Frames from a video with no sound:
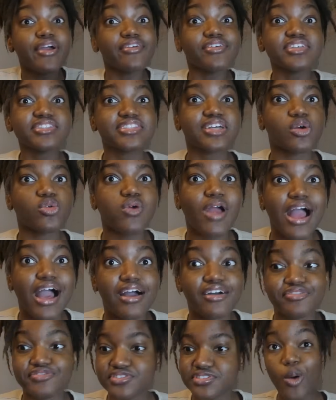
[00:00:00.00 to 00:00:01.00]
is the
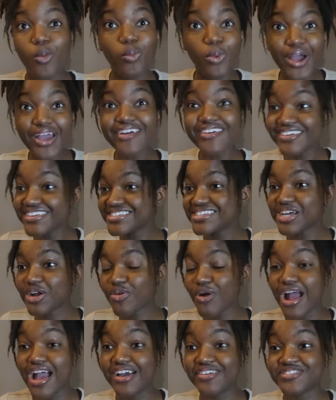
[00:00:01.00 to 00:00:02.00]
craft? Where is the
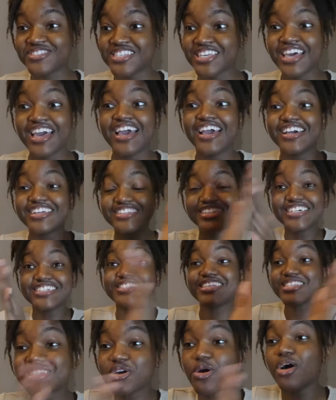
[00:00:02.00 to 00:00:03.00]
craft? This
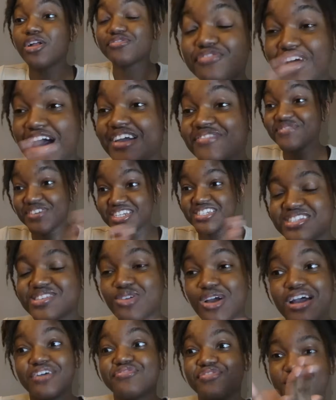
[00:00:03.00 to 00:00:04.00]
is called 5 Minutes
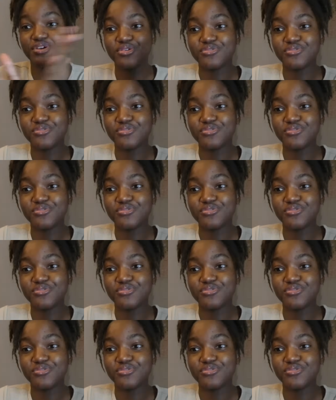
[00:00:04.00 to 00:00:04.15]
Craft for a